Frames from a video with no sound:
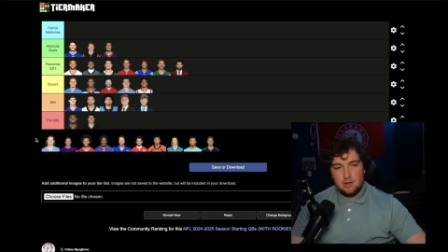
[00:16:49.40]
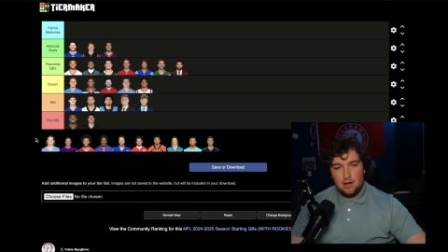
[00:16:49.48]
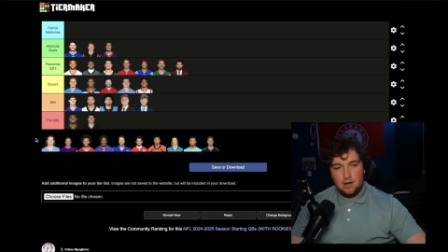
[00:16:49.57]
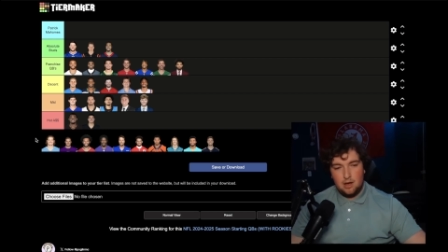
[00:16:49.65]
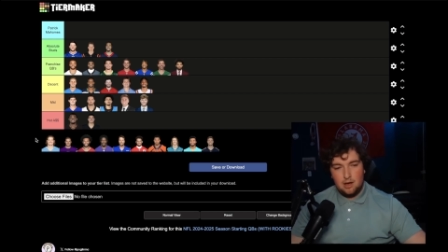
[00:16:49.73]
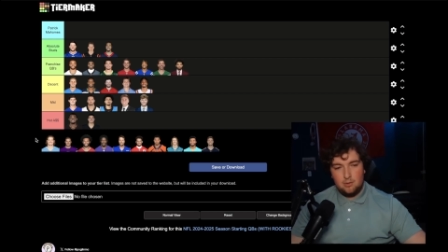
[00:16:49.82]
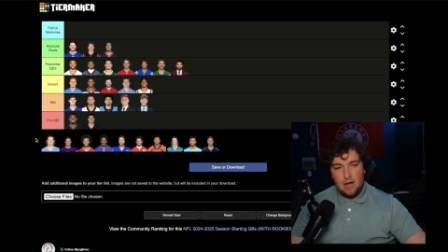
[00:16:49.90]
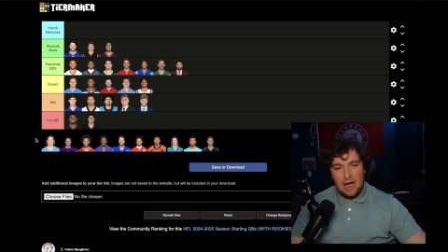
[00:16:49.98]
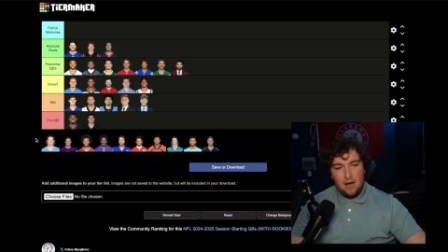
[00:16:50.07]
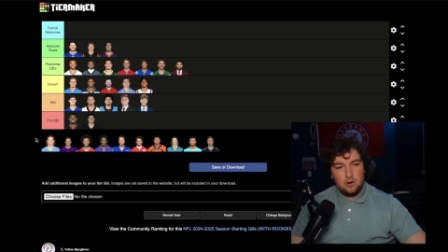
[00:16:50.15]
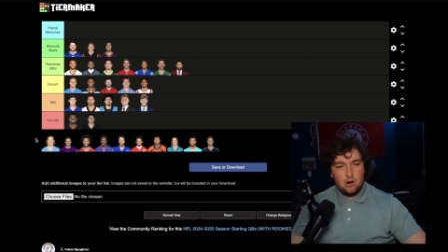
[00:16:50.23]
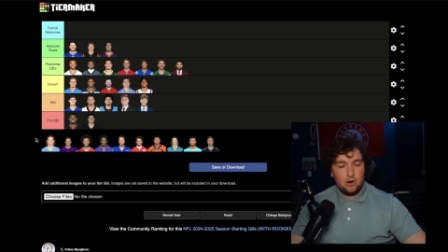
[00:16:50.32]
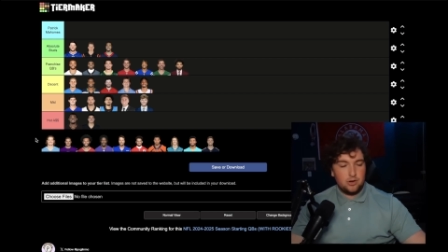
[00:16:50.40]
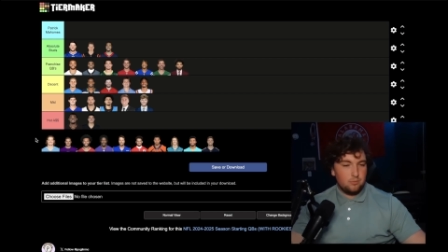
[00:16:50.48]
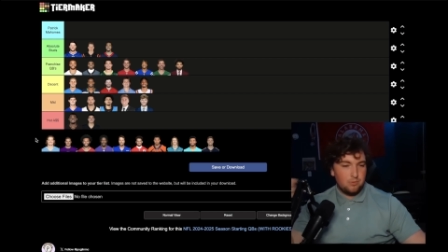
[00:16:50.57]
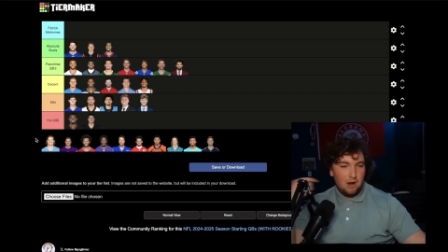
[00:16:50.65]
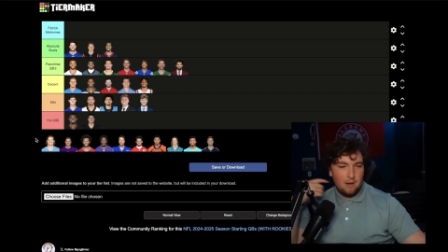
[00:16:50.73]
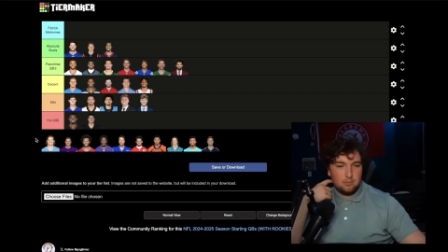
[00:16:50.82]
I would argue
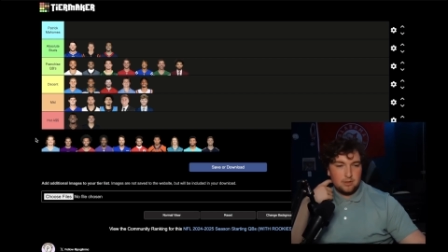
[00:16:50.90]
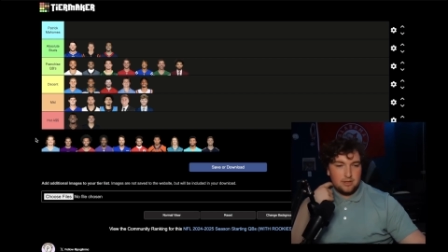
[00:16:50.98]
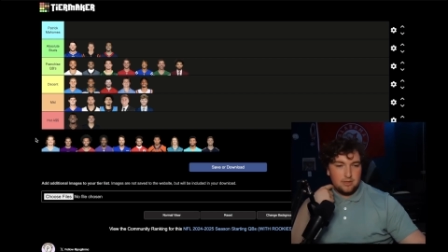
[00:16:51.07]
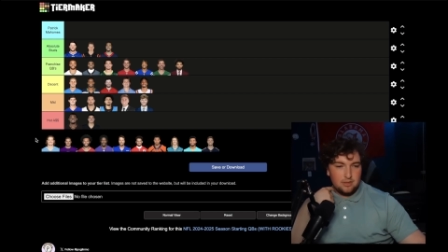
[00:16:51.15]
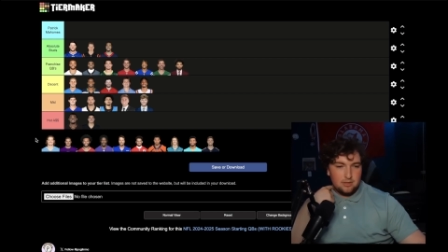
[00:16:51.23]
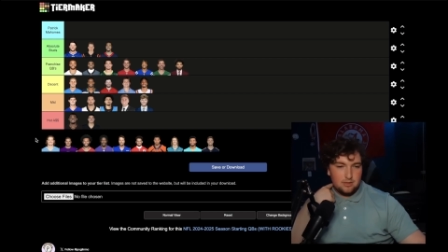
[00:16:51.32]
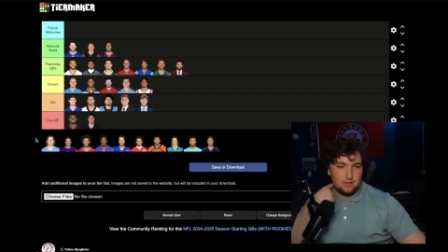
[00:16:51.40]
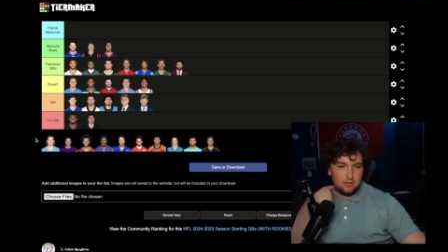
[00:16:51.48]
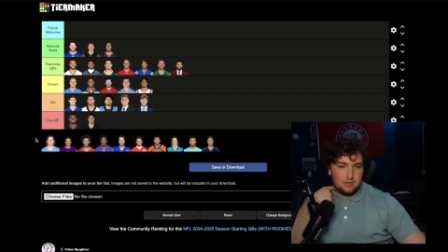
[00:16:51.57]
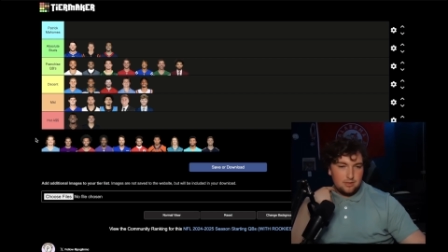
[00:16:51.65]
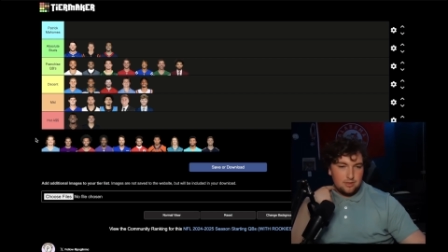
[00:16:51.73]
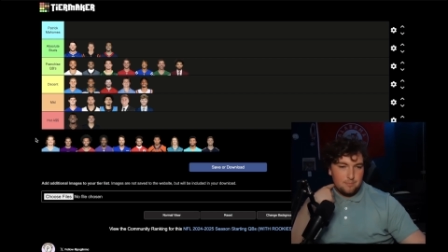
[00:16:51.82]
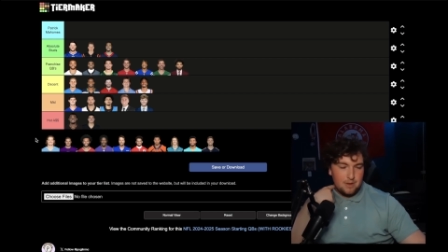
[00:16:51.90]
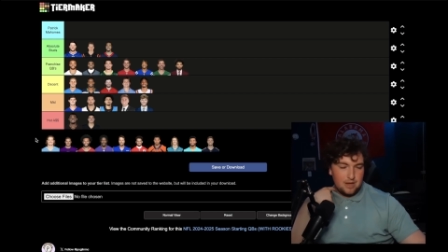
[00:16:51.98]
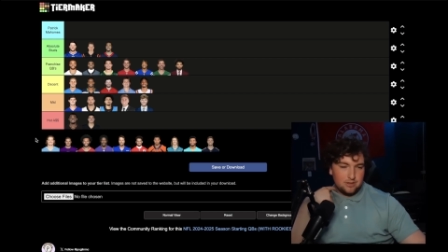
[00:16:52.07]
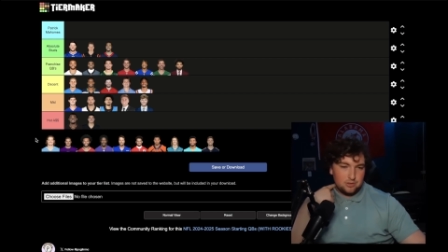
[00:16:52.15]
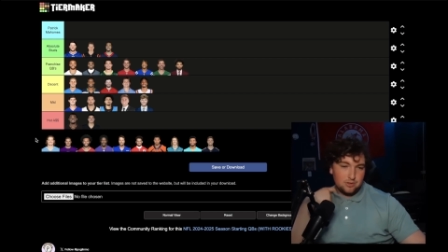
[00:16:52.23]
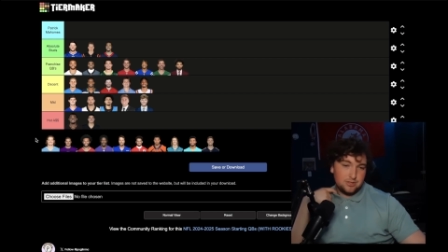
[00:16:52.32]
probably the
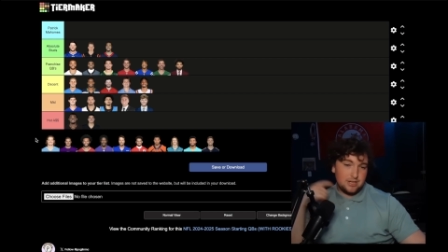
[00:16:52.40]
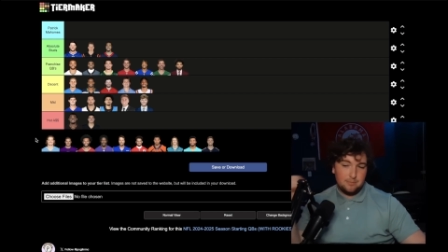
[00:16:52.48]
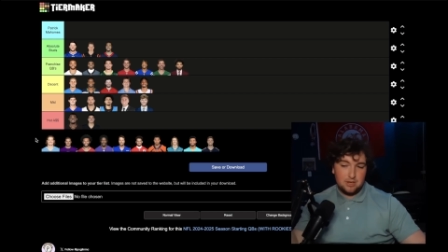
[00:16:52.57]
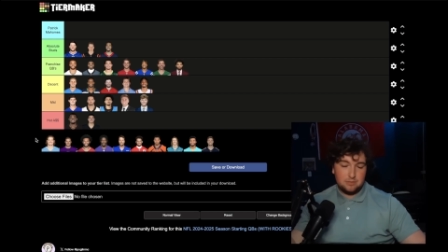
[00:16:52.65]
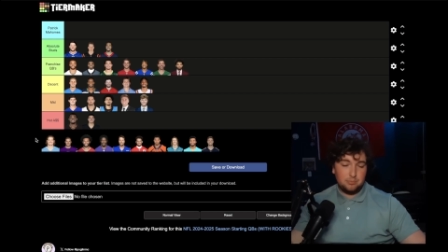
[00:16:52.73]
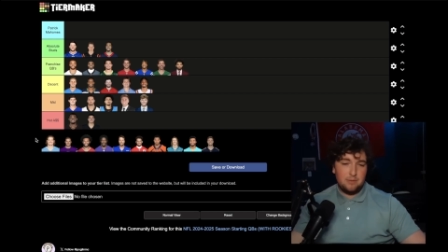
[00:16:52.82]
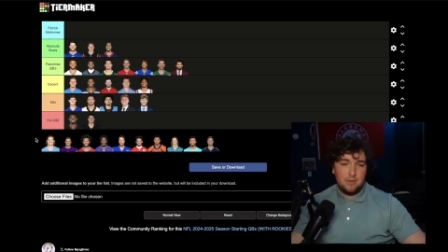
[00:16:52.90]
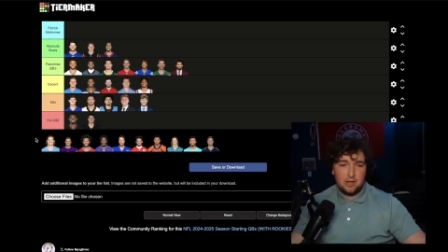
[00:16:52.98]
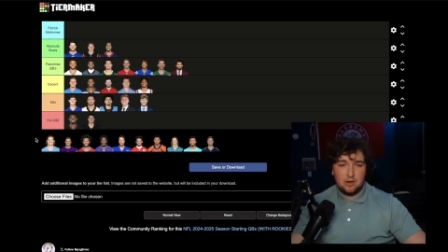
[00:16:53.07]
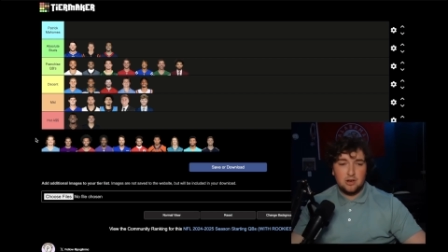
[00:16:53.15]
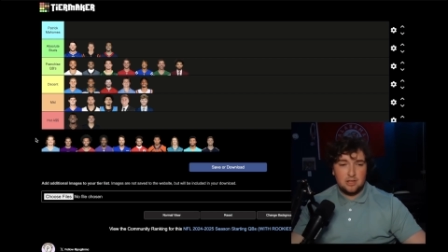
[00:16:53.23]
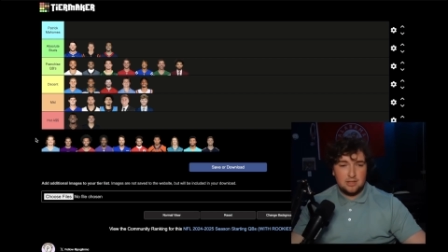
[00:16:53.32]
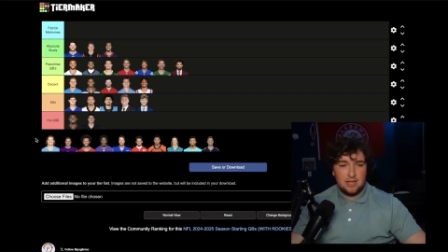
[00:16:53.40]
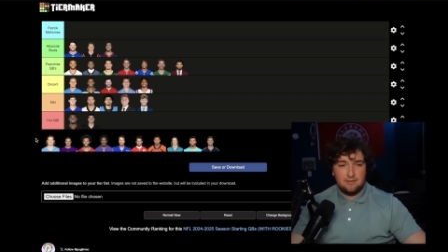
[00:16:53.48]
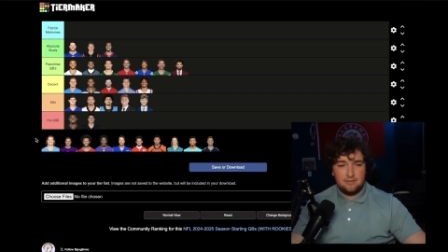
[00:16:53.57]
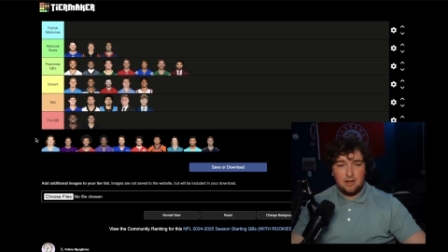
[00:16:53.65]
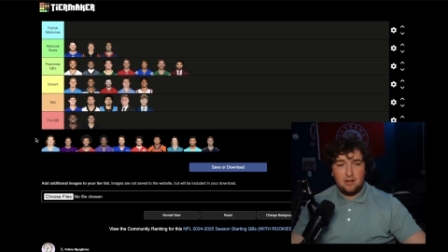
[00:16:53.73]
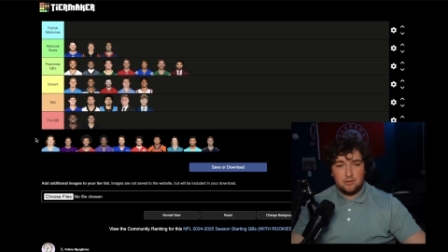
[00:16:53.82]
best or the second best playmaker in the
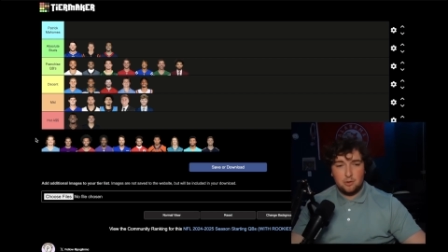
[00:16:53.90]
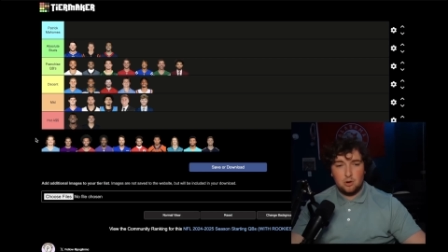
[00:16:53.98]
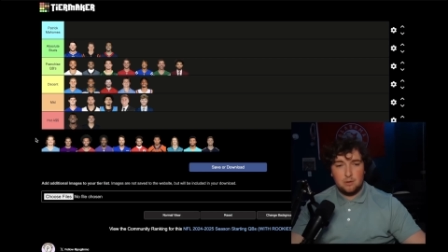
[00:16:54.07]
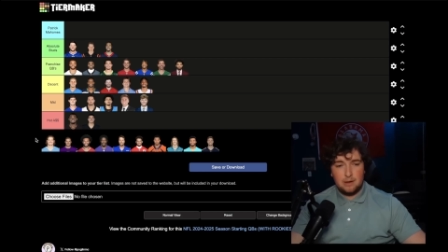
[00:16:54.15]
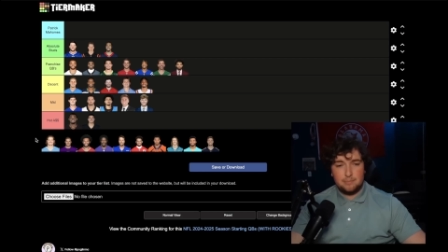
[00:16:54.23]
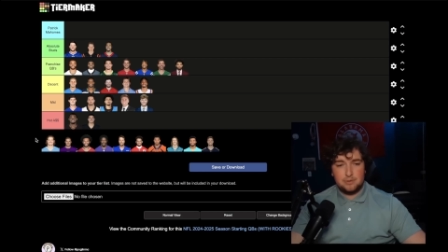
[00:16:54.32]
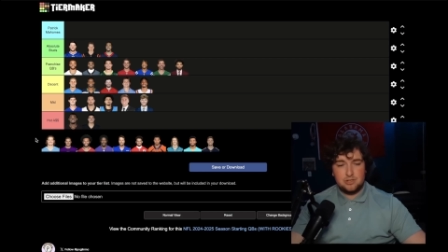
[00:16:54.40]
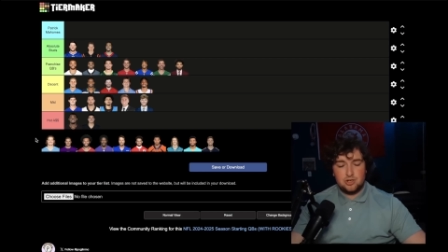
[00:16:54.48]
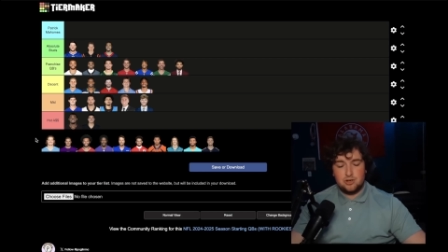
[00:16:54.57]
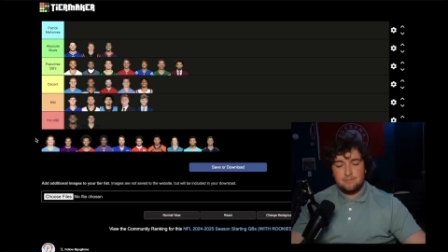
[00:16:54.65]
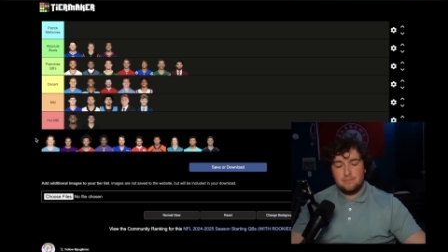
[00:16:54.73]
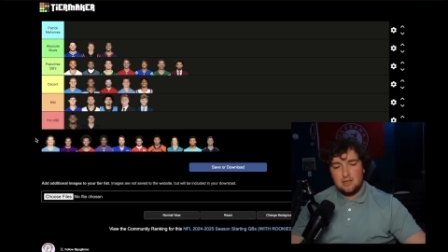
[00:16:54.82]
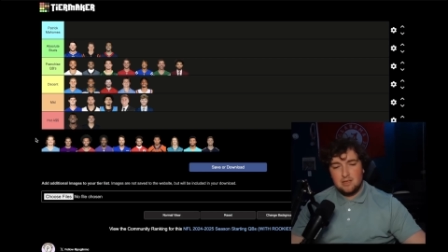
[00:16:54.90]
NFL at the quarterback position.